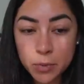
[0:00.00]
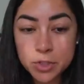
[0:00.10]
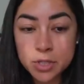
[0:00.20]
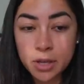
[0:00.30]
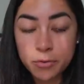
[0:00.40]
was
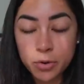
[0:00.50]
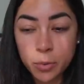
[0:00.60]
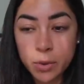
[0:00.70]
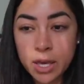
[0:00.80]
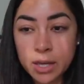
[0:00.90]
July
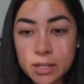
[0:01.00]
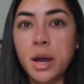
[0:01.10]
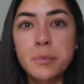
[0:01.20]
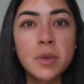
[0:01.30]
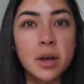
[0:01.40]
4th weekend.
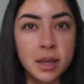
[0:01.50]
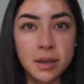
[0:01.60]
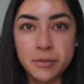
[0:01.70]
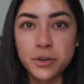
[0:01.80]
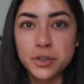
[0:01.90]
I'm
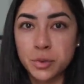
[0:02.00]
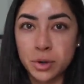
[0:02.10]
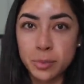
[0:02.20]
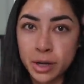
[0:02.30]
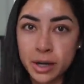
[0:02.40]
lucky for
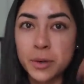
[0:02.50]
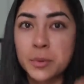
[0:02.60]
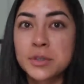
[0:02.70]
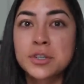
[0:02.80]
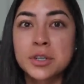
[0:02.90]
sure, but it
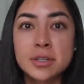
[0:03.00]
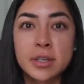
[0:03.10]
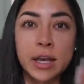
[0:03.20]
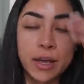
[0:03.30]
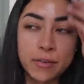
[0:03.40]
was just
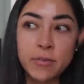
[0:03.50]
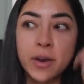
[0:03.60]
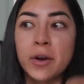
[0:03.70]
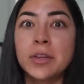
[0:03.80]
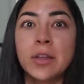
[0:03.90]
like a
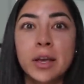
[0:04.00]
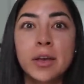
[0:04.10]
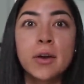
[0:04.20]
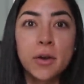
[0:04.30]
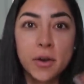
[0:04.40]
very like
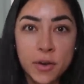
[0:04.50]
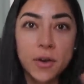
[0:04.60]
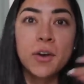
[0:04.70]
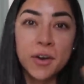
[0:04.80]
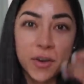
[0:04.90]

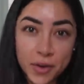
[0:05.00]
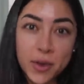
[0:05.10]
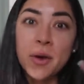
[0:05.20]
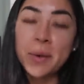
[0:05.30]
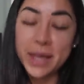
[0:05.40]

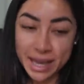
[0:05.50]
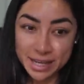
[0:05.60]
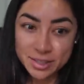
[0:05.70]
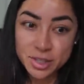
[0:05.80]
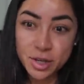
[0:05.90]

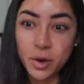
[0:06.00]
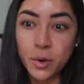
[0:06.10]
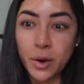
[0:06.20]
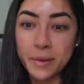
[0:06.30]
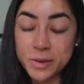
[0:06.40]
weekend.
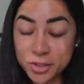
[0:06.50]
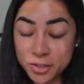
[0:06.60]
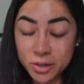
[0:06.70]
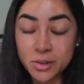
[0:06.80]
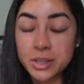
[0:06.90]
So I've been
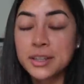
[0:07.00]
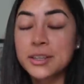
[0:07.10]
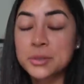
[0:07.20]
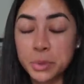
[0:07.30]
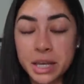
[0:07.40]
struggling
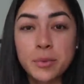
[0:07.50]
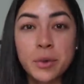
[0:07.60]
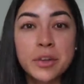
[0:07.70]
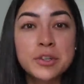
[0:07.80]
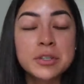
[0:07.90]
this week
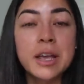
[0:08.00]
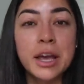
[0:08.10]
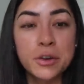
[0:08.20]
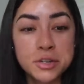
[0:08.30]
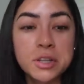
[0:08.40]
with just
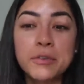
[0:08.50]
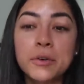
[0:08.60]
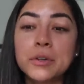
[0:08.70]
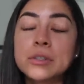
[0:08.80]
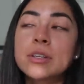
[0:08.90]
energy
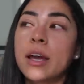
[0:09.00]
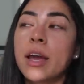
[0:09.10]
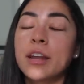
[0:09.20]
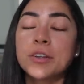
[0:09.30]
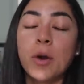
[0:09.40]
levels. I
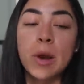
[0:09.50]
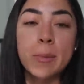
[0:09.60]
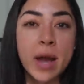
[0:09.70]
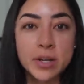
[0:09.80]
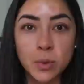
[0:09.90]
had to go
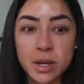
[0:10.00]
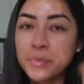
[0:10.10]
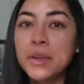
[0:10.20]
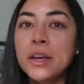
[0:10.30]
right back to work